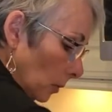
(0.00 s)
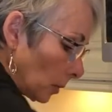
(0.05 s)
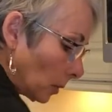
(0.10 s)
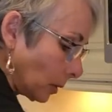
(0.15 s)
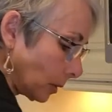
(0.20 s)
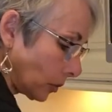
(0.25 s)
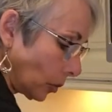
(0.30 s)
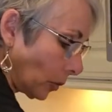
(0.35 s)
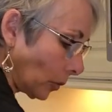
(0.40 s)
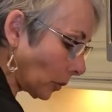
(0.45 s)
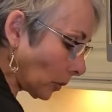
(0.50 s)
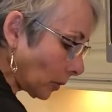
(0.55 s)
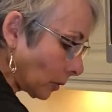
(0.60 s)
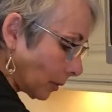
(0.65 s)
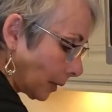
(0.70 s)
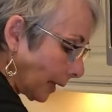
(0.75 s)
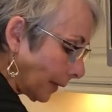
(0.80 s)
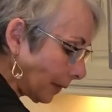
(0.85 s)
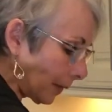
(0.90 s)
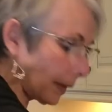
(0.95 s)
and just
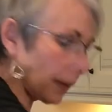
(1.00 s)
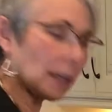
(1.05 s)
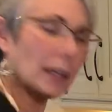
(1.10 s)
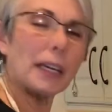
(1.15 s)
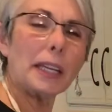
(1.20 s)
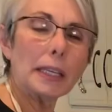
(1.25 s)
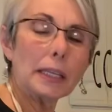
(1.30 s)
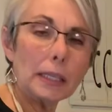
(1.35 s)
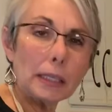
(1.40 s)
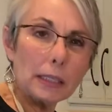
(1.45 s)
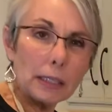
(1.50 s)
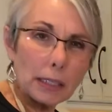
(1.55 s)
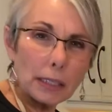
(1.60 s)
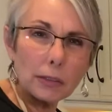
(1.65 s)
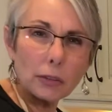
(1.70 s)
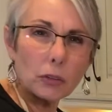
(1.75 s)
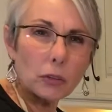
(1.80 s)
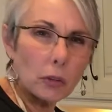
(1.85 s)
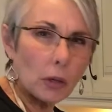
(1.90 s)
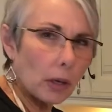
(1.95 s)
let the onion get
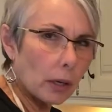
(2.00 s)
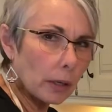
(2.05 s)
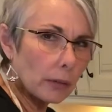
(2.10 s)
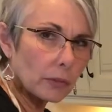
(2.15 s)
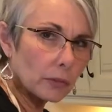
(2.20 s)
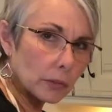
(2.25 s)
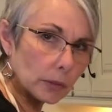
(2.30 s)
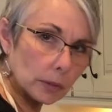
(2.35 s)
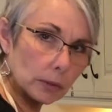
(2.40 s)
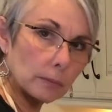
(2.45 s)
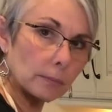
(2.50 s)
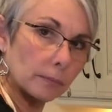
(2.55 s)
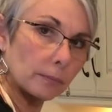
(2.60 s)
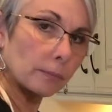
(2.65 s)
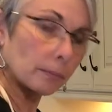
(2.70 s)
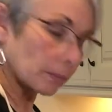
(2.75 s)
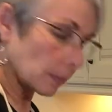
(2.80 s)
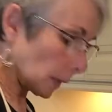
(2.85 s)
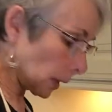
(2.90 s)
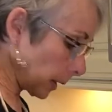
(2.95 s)
soft
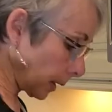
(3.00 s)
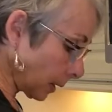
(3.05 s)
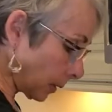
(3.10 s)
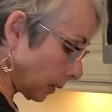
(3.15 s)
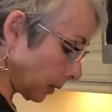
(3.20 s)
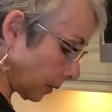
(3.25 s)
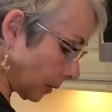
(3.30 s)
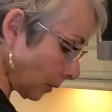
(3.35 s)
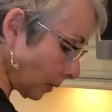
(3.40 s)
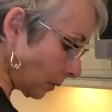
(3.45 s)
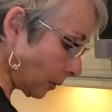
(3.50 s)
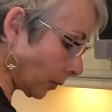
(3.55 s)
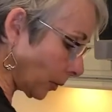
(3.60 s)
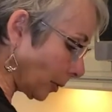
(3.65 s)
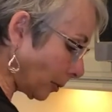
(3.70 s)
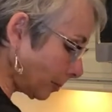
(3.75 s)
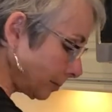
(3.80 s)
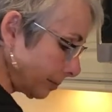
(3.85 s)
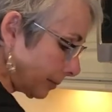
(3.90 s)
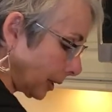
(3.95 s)
for,
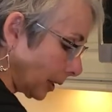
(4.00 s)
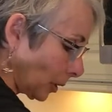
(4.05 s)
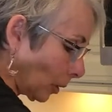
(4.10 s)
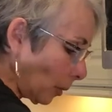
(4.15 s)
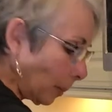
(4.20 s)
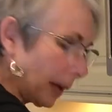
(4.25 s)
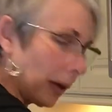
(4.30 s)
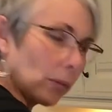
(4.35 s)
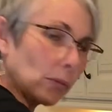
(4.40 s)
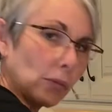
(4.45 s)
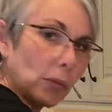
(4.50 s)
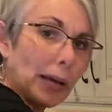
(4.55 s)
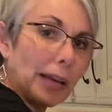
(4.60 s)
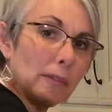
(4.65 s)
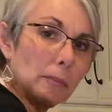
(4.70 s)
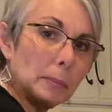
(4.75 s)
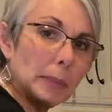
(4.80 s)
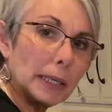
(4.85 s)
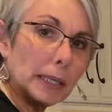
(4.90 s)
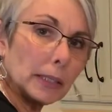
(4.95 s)
you know, about 5
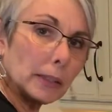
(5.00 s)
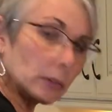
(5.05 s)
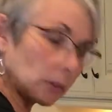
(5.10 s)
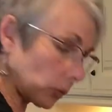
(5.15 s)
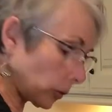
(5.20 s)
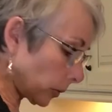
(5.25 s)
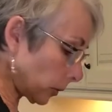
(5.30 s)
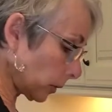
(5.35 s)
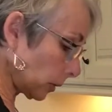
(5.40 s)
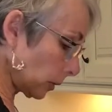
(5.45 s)
minutes.